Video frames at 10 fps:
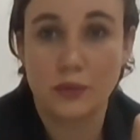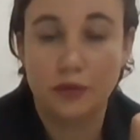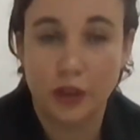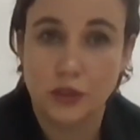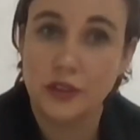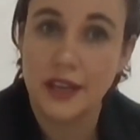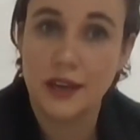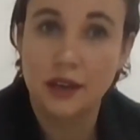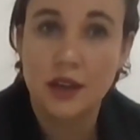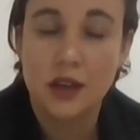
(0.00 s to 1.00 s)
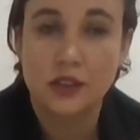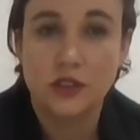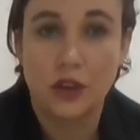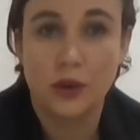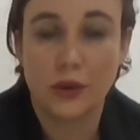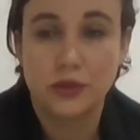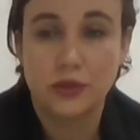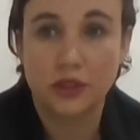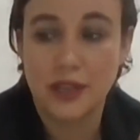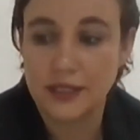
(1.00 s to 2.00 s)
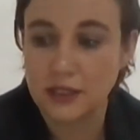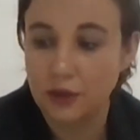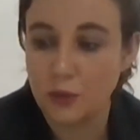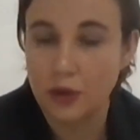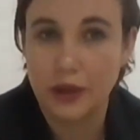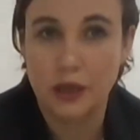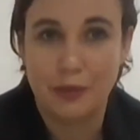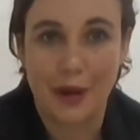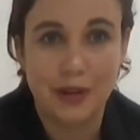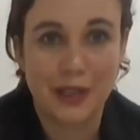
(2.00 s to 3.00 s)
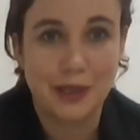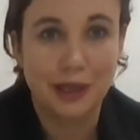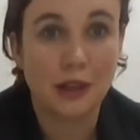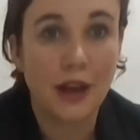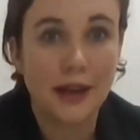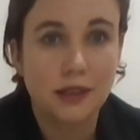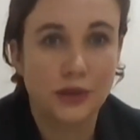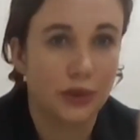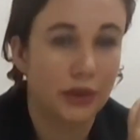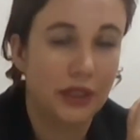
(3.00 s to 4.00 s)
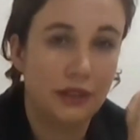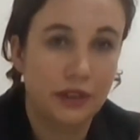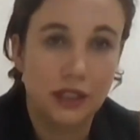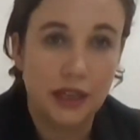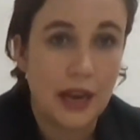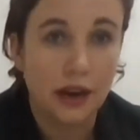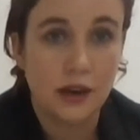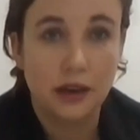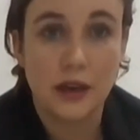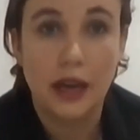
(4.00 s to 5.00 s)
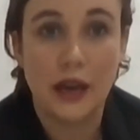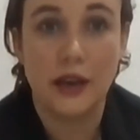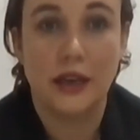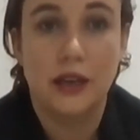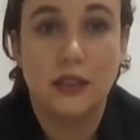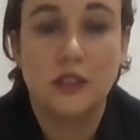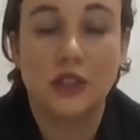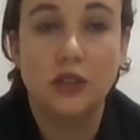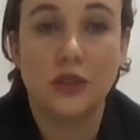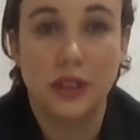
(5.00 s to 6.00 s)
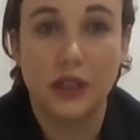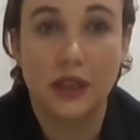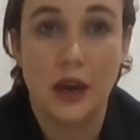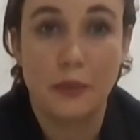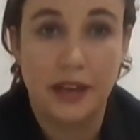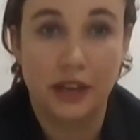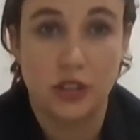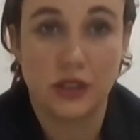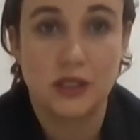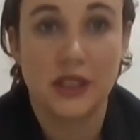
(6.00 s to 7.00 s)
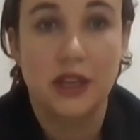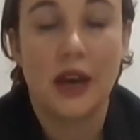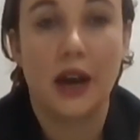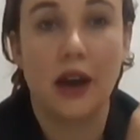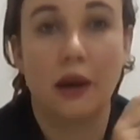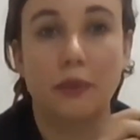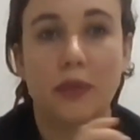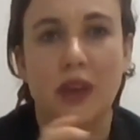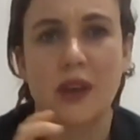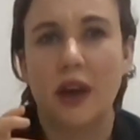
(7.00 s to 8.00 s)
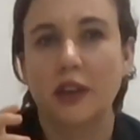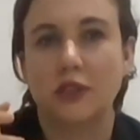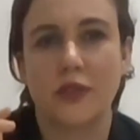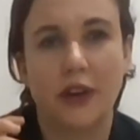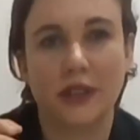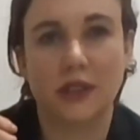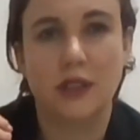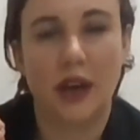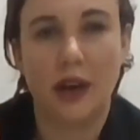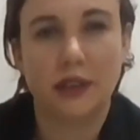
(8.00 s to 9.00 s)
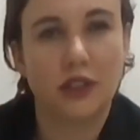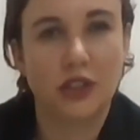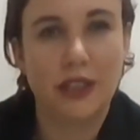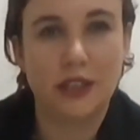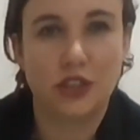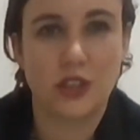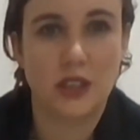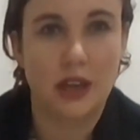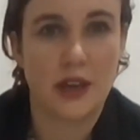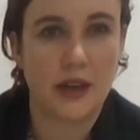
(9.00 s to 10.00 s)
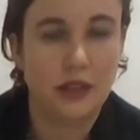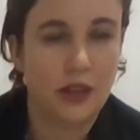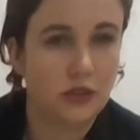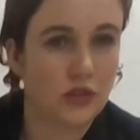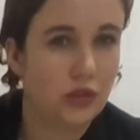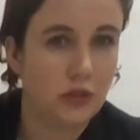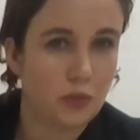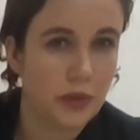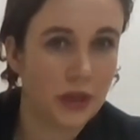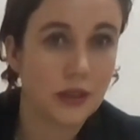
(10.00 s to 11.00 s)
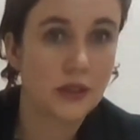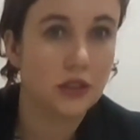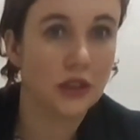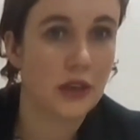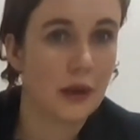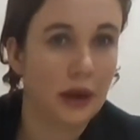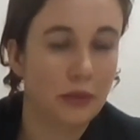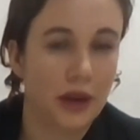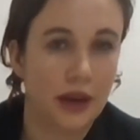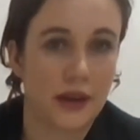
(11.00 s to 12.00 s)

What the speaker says: filter there. So there's less of a worry about getting clots or even air into the patient. As far as oxygenation, that shouldn't be a concern.